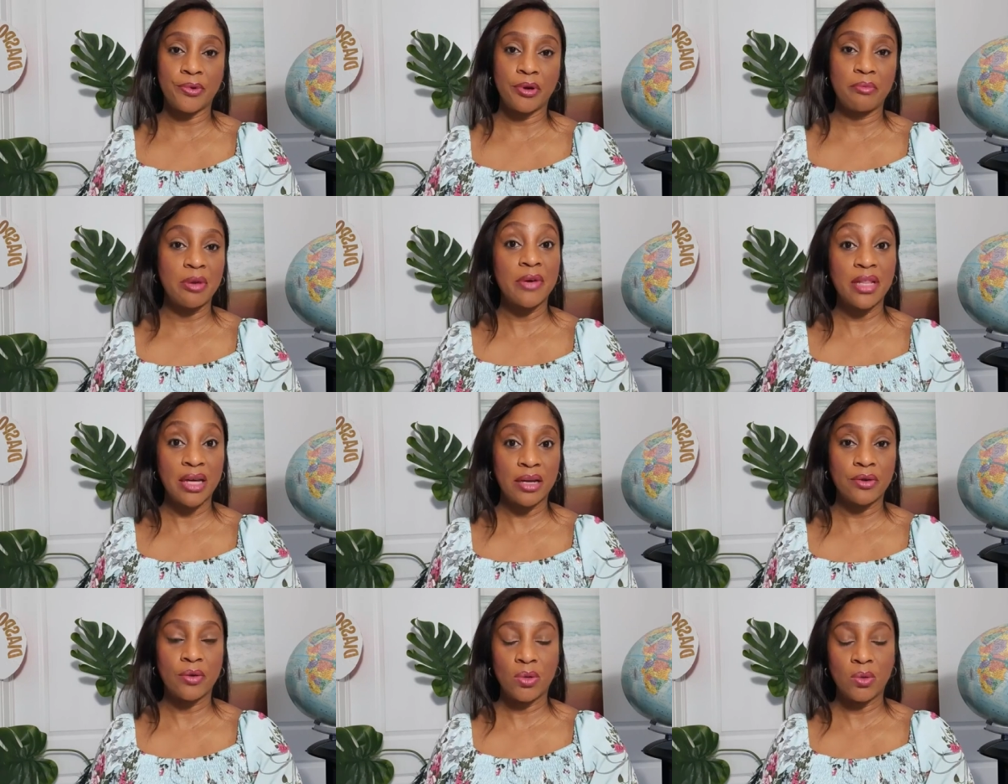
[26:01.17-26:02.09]
Remember
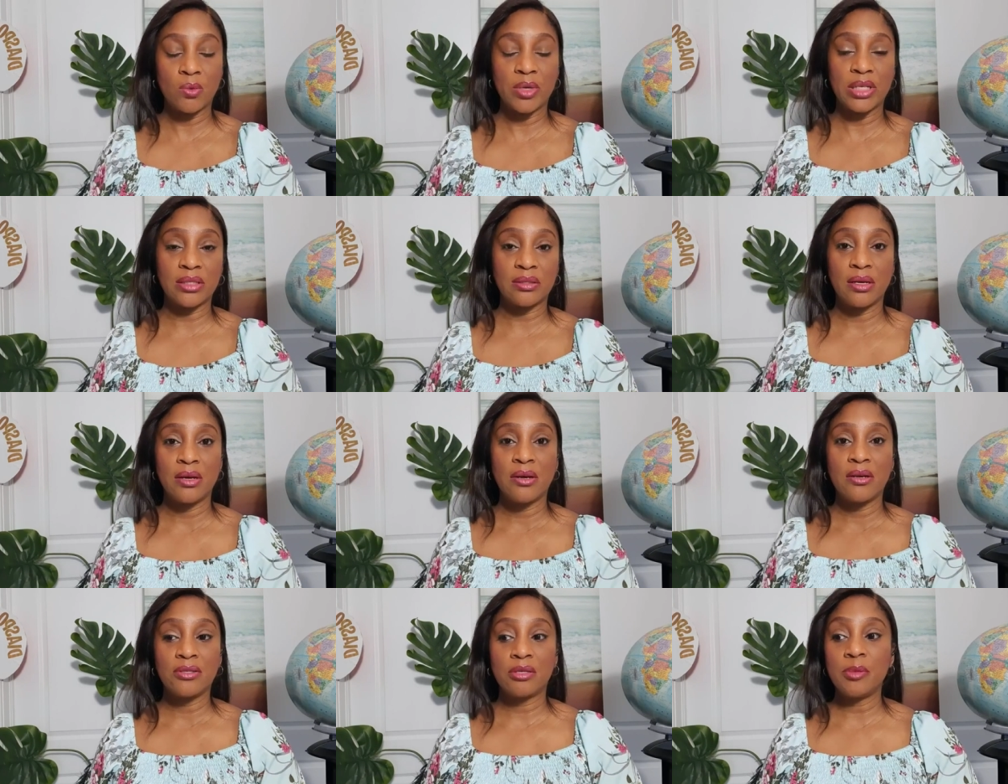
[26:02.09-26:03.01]
that always.
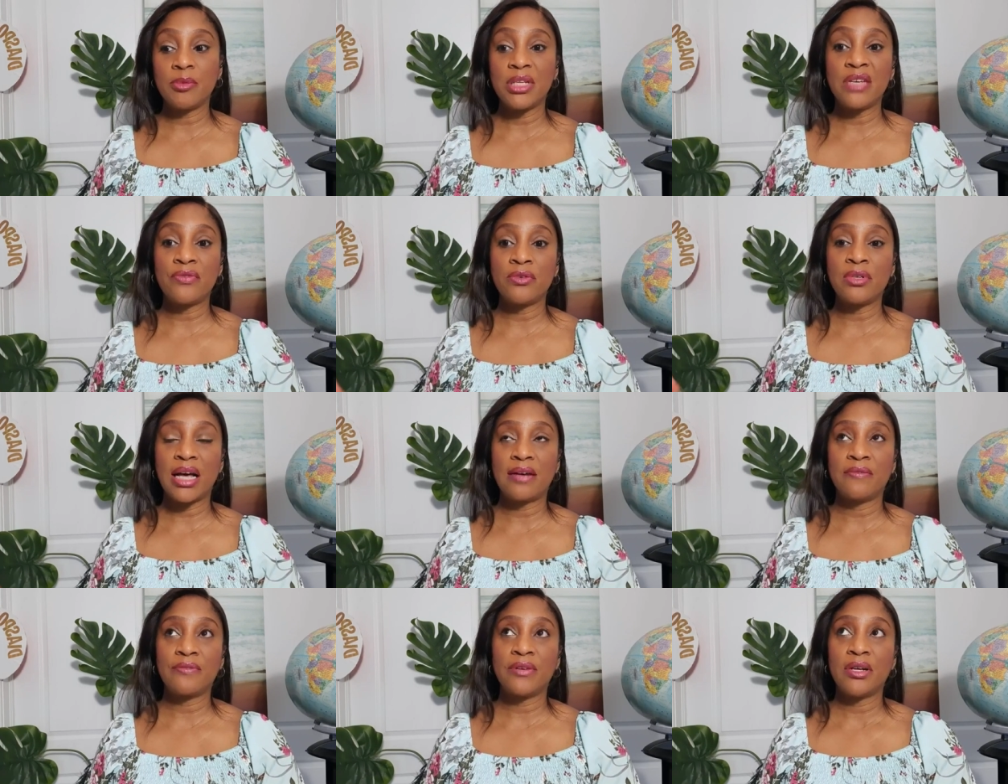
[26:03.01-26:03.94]
Some people even
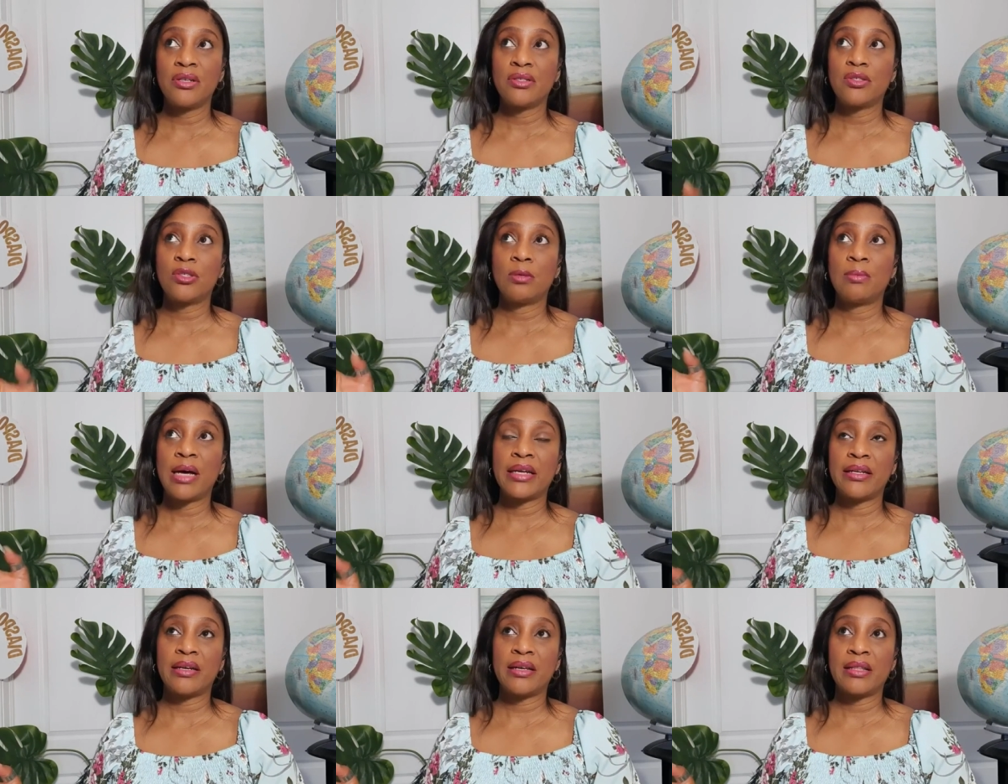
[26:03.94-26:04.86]
have some
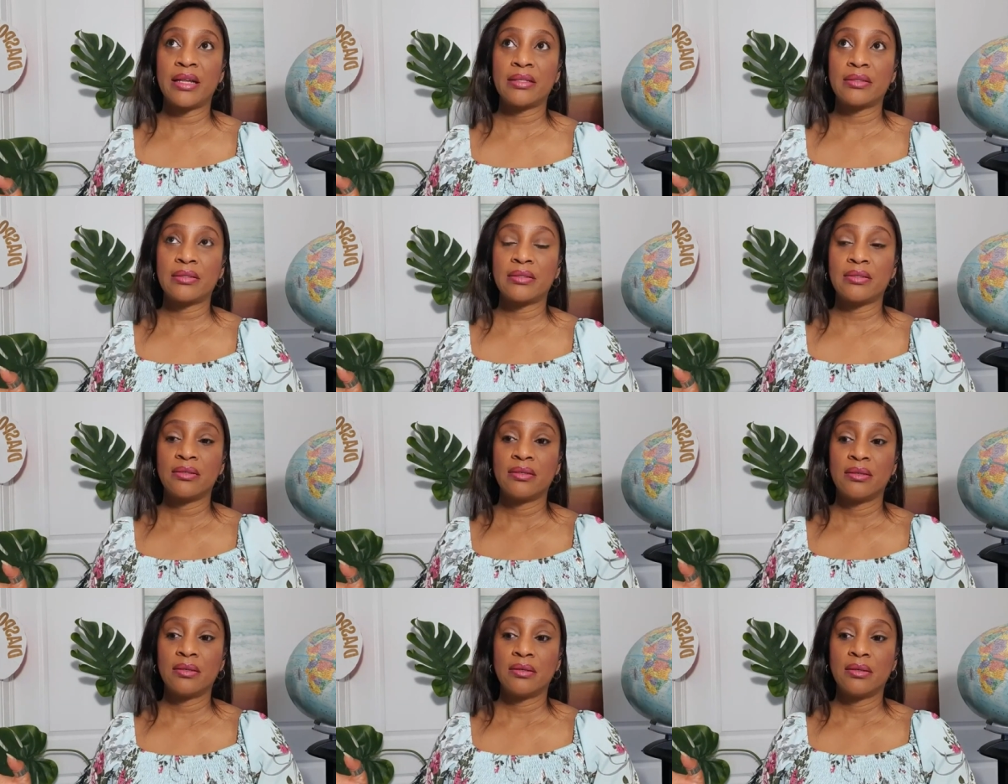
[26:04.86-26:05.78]
idea that
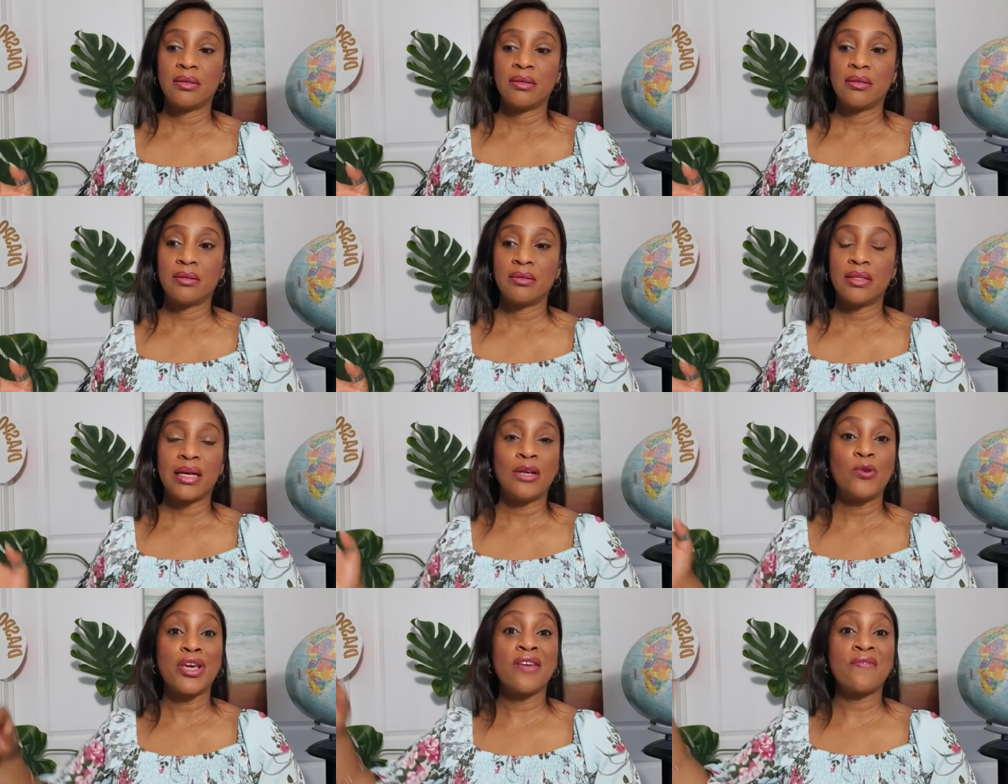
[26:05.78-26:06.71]
they're
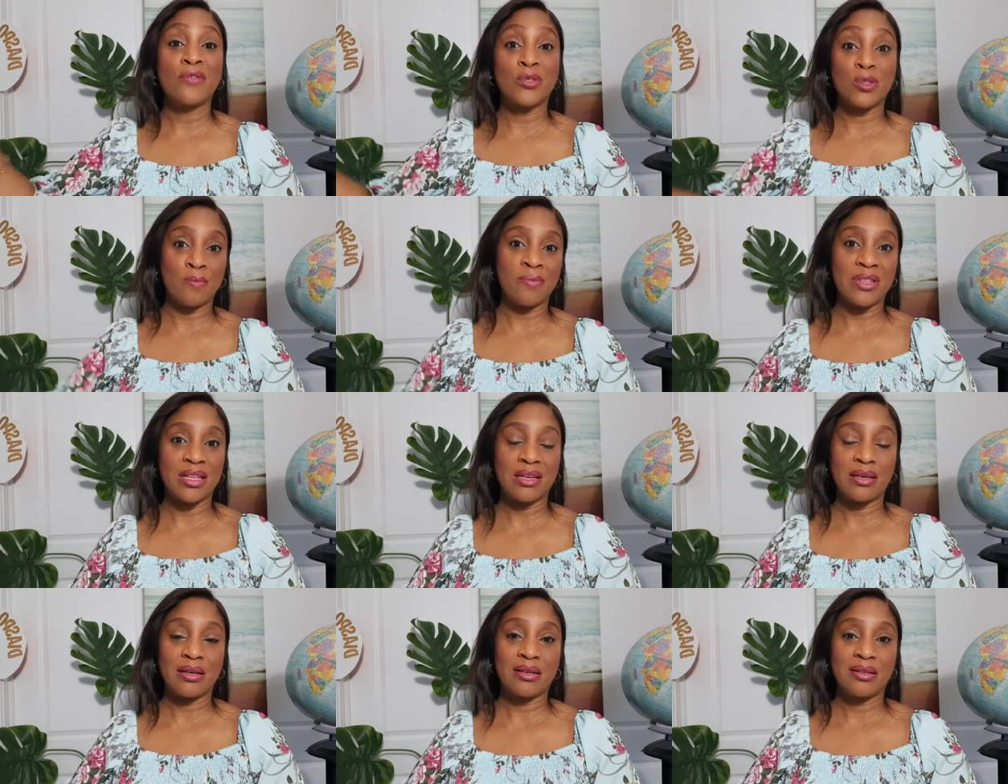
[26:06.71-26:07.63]
looking for
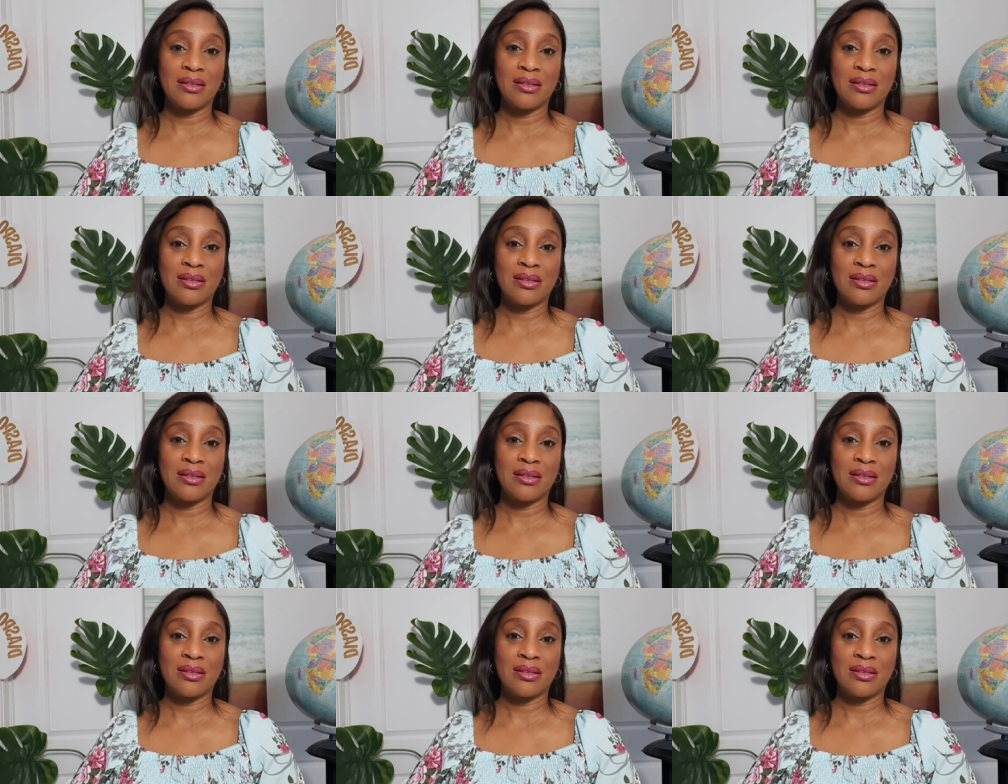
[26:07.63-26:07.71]
something